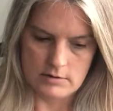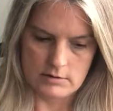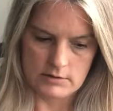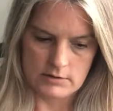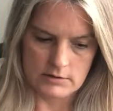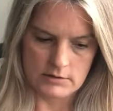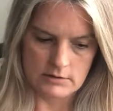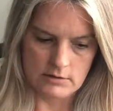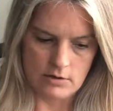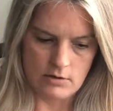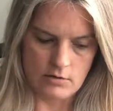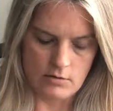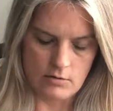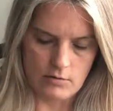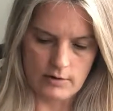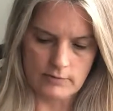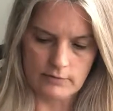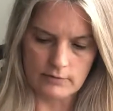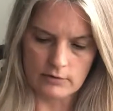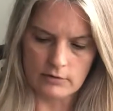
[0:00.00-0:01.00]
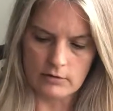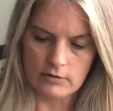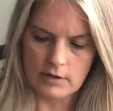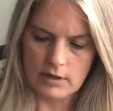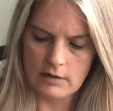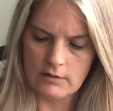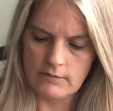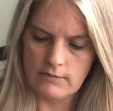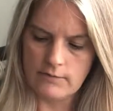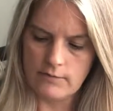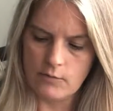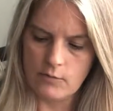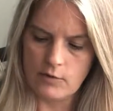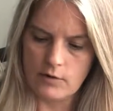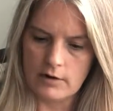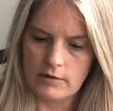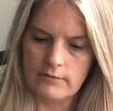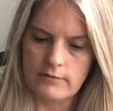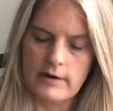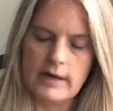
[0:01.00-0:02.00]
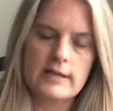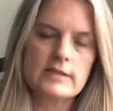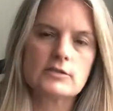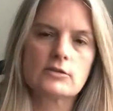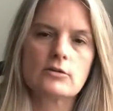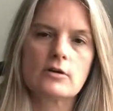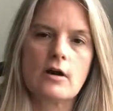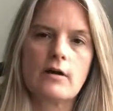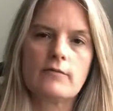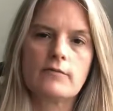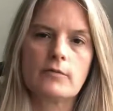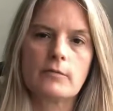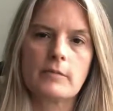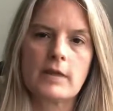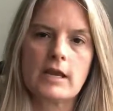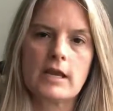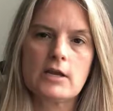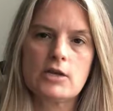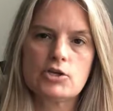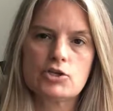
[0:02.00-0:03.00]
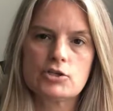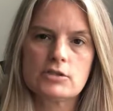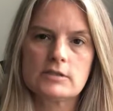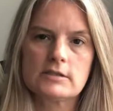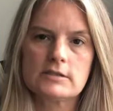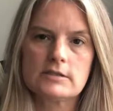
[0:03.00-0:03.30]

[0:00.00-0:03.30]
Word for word: So if you're looking for advice or confirmation,